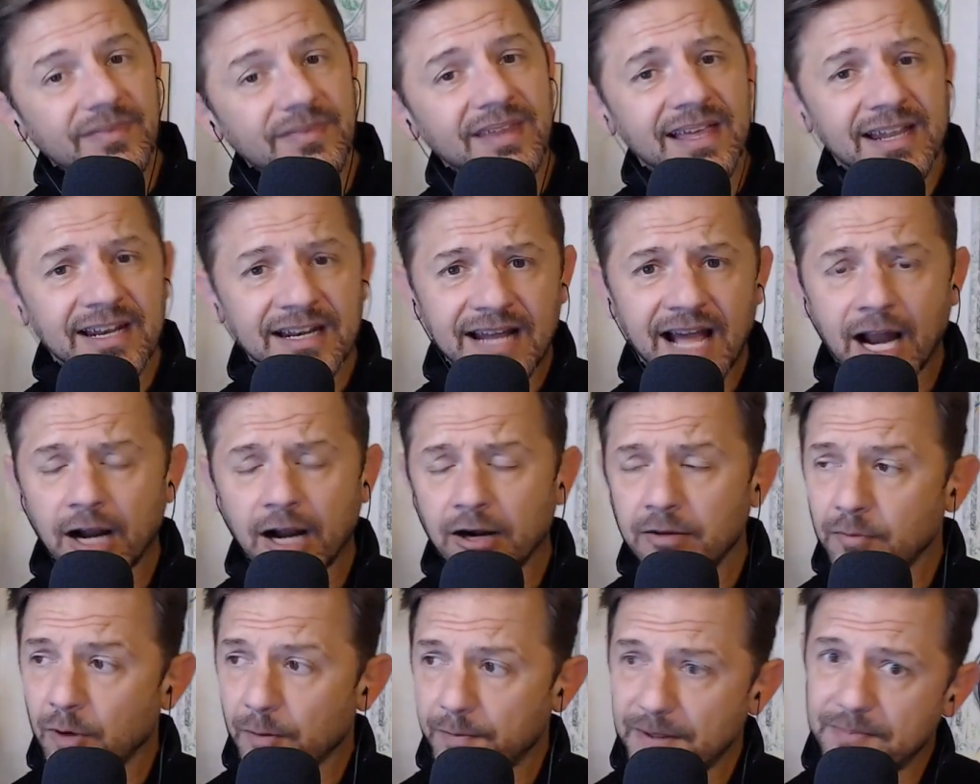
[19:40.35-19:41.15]
And in
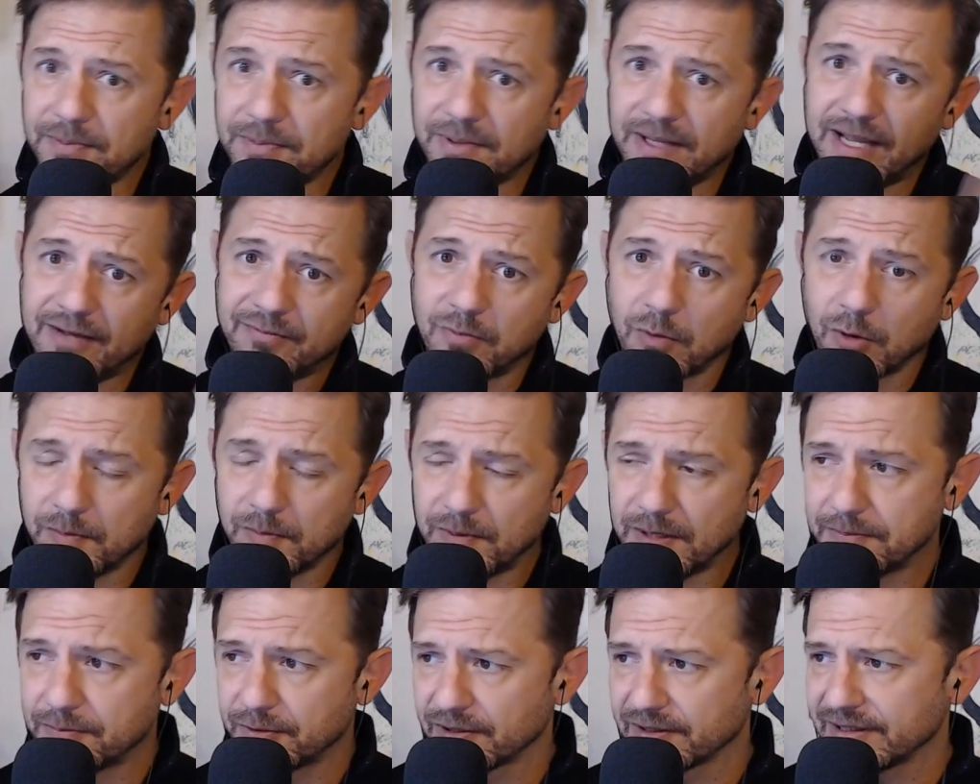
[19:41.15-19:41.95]
hiring more people, I have more
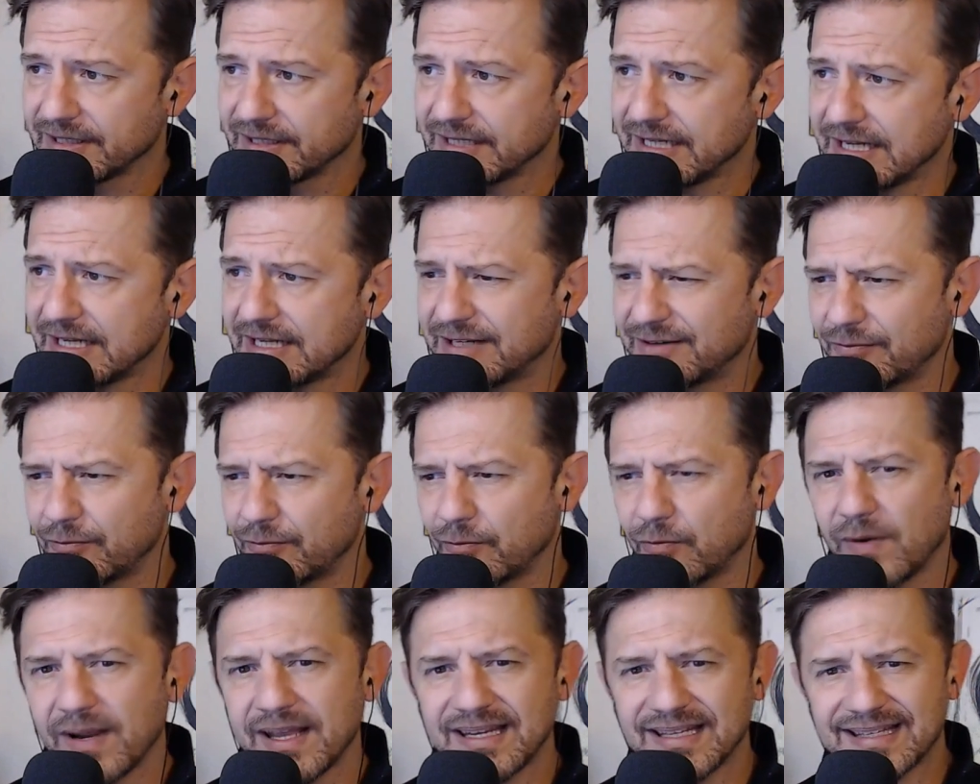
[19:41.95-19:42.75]
people to lead. And
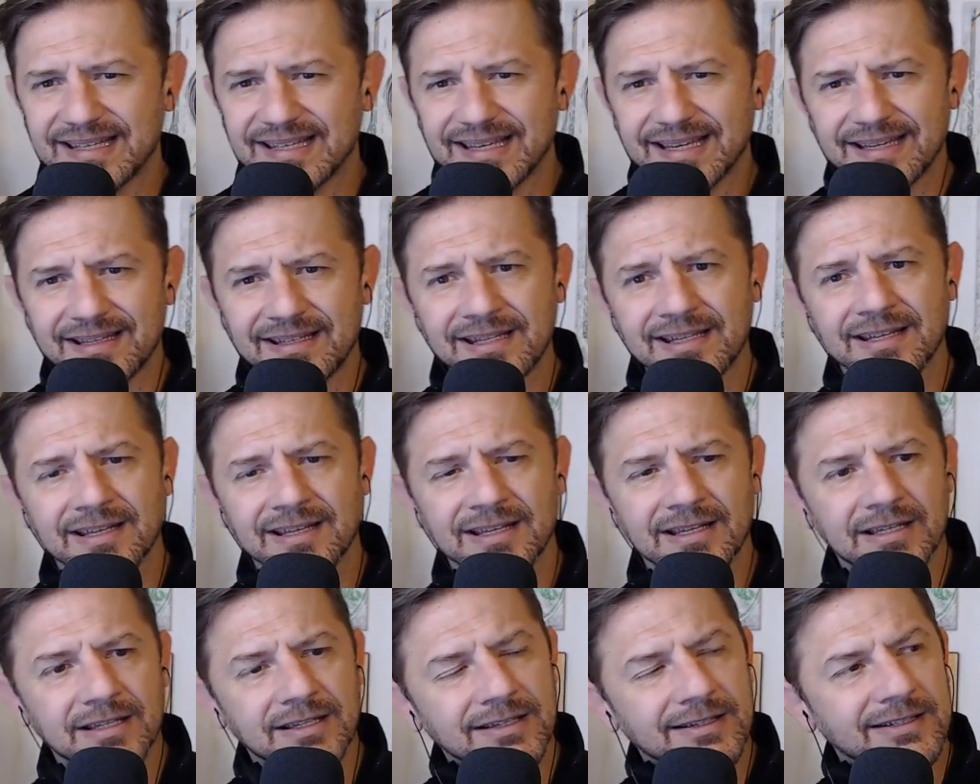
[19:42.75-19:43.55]
when again
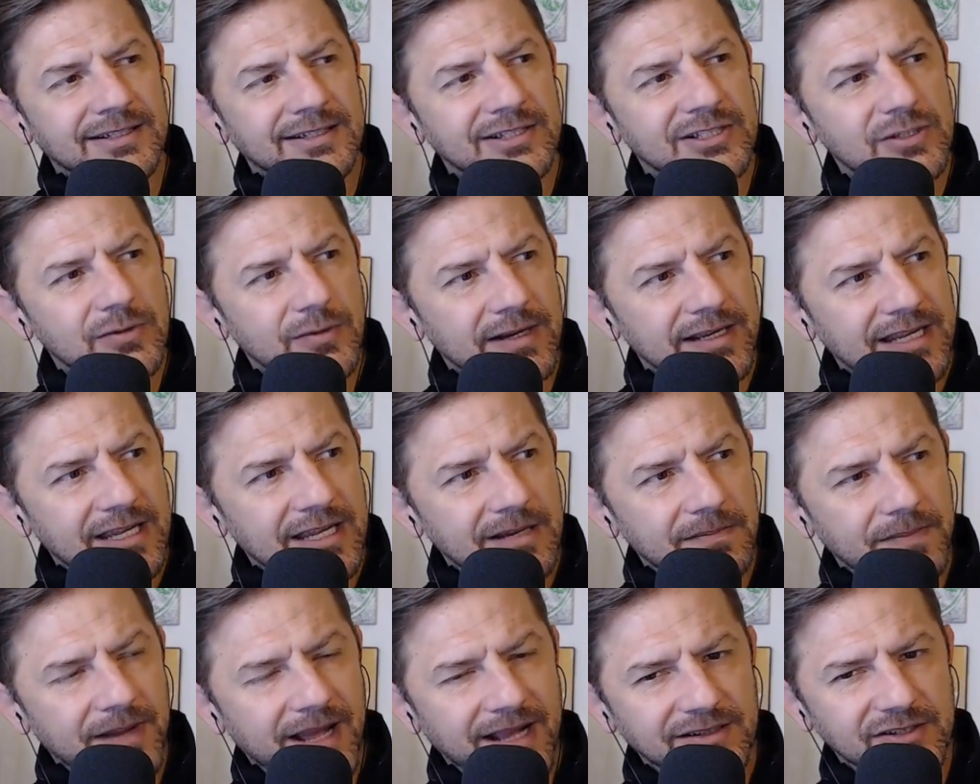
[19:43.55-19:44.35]
do I
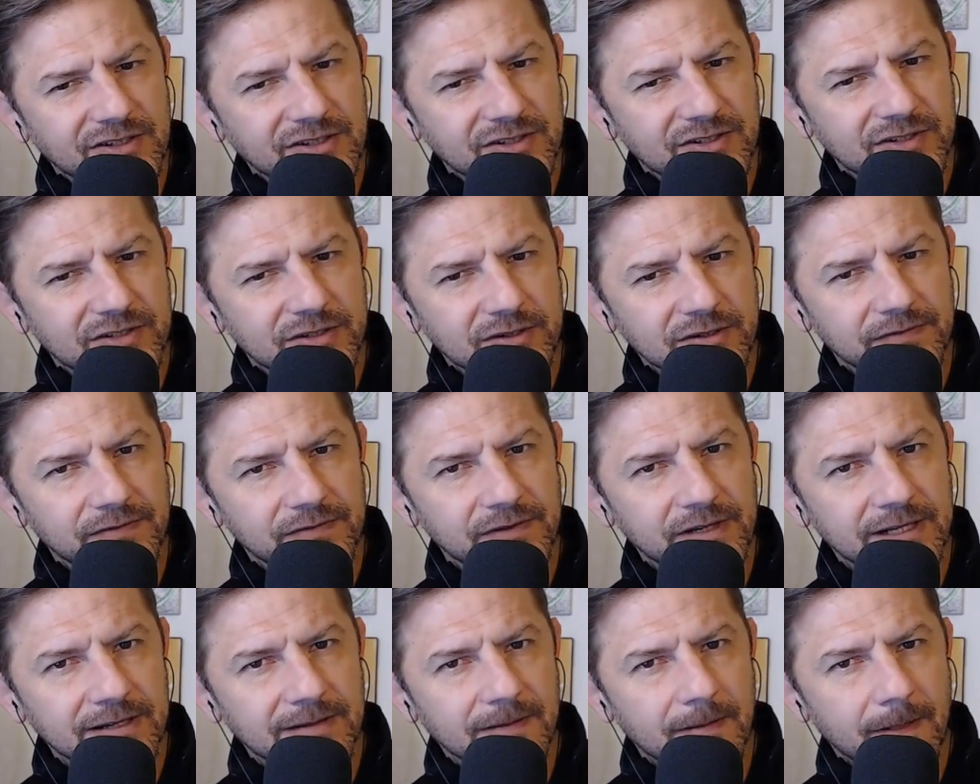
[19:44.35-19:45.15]
get back to
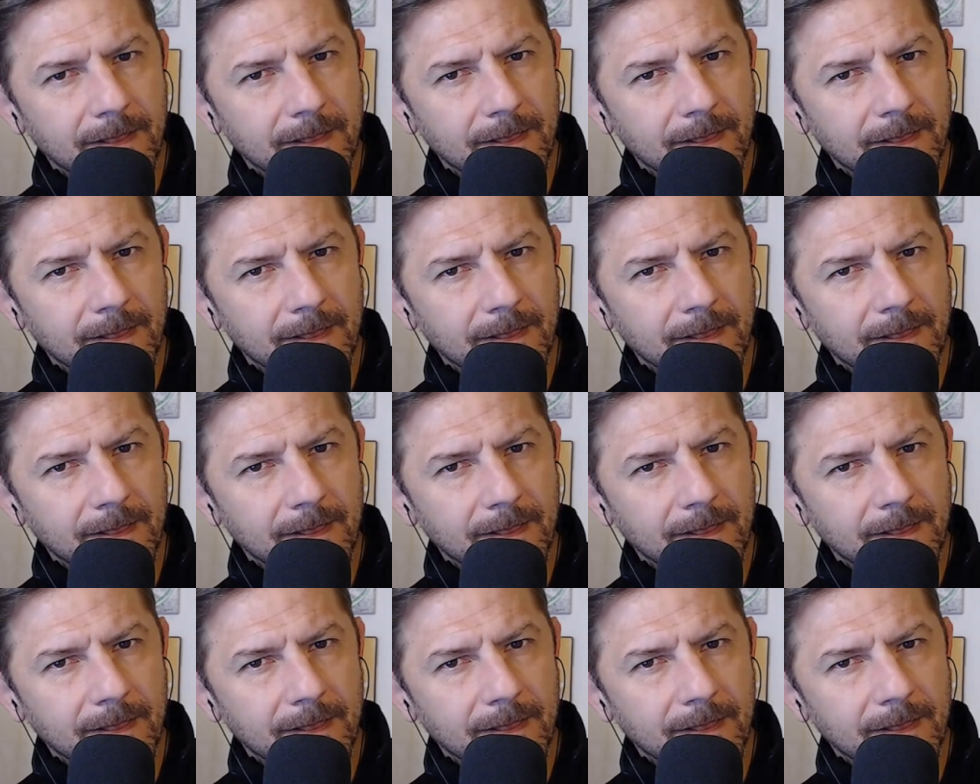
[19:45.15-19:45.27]
surfing?